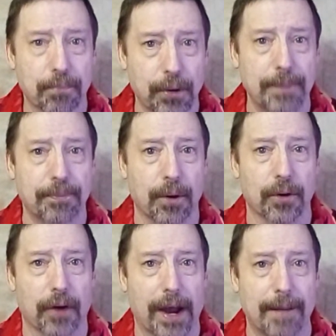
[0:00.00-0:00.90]

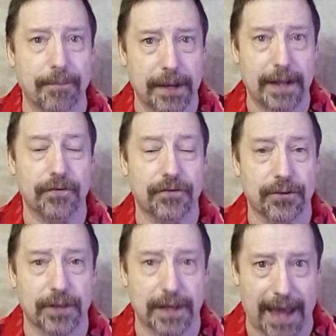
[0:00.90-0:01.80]
pre-programmed
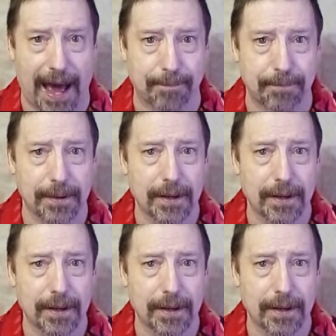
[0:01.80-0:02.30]
into the app.